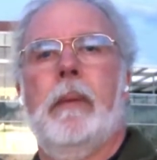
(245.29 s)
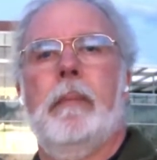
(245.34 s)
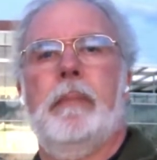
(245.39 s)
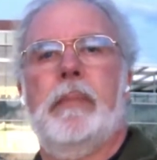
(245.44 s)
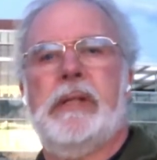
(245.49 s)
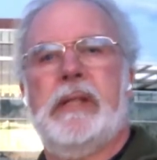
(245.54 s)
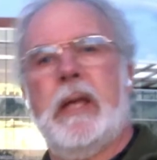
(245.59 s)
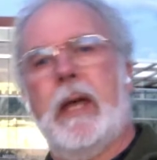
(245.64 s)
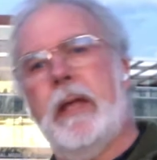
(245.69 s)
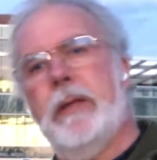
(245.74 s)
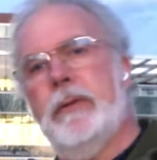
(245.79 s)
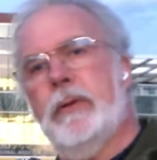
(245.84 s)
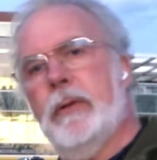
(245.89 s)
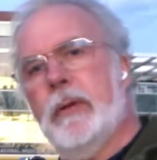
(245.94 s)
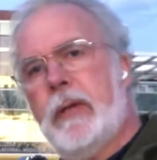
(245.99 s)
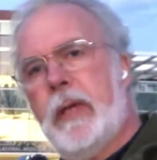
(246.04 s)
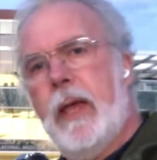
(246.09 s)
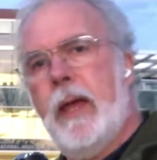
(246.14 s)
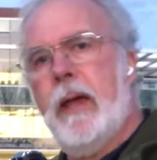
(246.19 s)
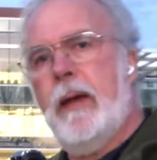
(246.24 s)
besides your
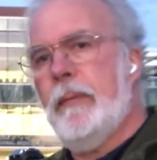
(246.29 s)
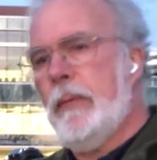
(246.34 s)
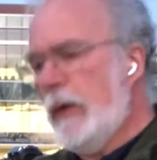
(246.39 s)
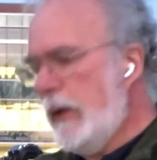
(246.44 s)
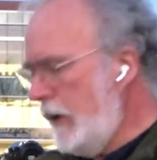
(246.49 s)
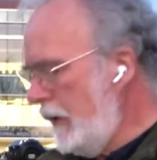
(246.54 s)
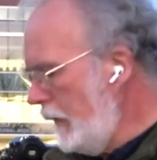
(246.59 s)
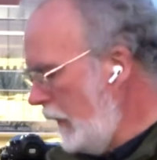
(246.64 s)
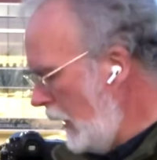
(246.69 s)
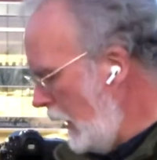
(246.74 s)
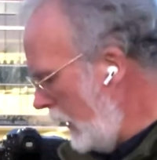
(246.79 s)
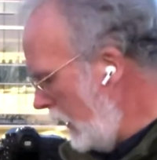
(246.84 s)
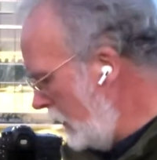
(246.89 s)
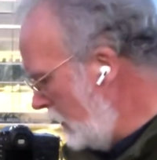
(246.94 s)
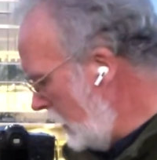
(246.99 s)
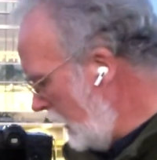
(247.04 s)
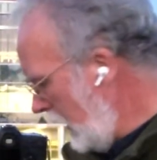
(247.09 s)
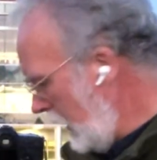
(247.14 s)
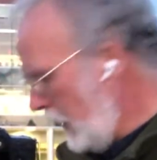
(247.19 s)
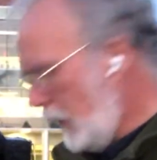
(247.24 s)
camera, is
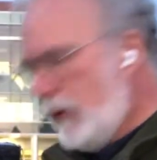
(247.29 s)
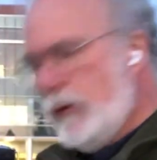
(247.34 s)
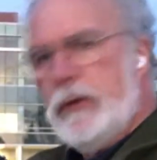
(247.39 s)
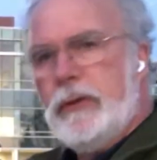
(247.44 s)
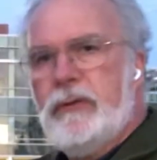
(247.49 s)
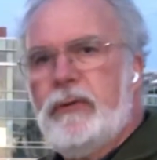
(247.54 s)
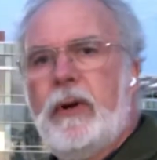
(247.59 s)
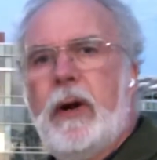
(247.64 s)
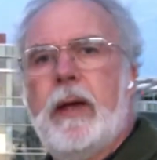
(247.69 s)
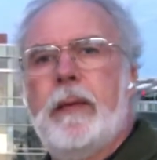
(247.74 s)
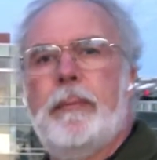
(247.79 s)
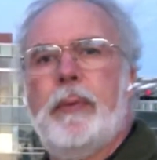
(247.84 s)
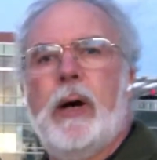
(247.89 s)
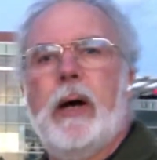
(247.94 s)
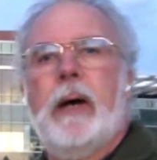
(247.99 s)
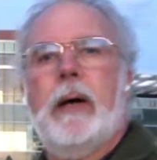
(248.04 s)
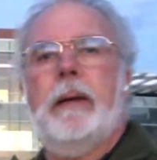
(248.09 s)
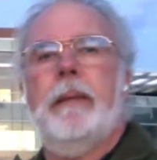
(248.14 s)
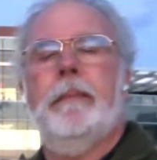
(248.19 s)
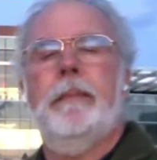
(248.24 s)
you need a good
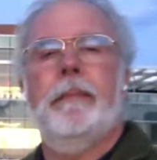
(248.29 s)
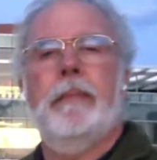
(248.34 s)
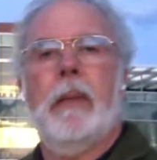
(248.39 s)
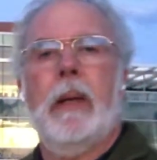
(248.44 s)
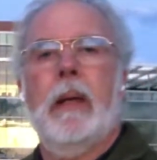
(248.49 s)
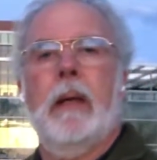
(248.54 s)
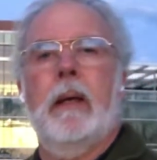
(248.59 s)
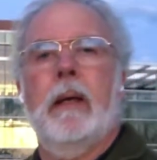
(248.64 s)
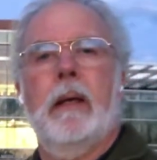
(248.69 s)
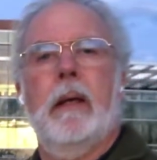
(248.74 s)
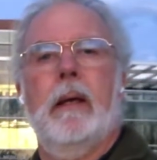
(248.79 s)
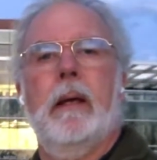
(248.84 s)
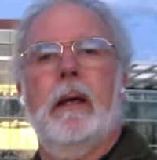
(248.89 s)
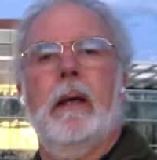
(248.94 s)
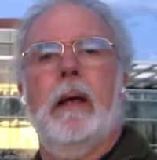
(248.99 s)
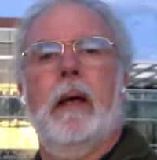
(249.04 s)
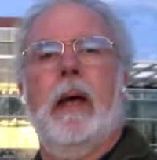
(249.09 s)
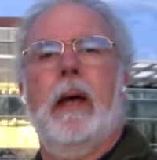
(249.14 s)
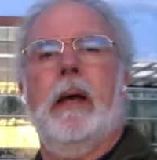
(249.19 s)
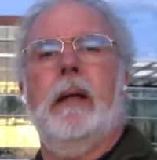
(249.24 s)
tripod
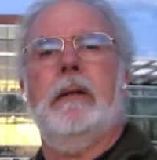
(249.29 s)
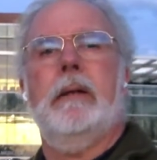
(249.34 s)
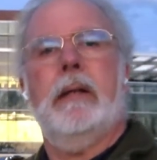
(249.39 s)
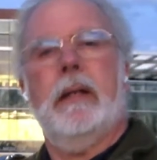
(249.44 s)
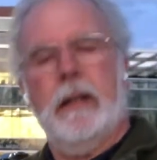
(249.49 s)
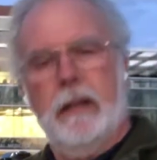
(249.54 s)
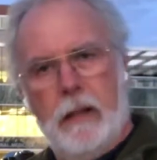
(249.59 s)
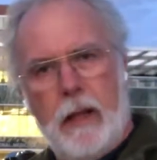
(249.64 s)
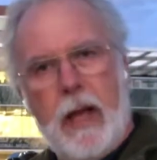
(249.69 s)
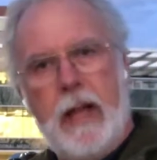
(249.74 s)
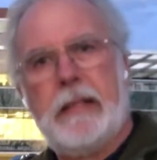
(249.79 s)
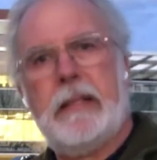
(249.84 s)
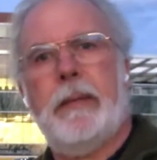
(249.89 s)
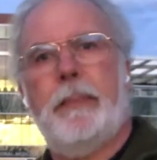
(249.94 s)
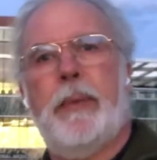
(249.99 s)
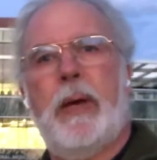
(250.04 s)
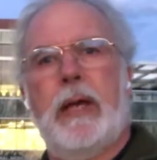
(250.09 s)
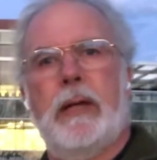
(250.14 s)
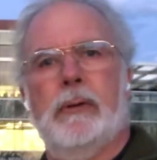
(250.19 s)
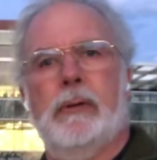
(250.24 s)
and you need lots of
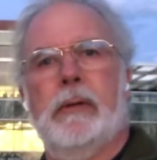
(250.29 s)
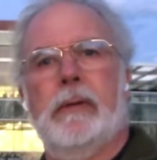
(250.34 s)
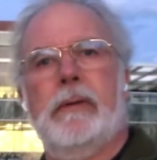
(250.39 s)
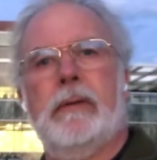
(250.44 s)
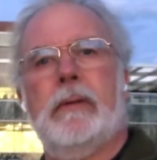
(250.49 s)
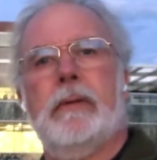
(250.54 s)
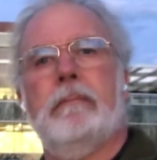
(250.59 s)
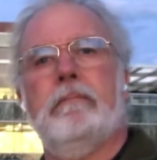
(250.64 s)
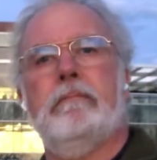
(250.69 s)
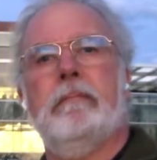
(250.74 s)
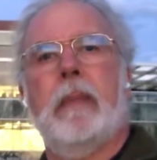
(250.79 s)
patience.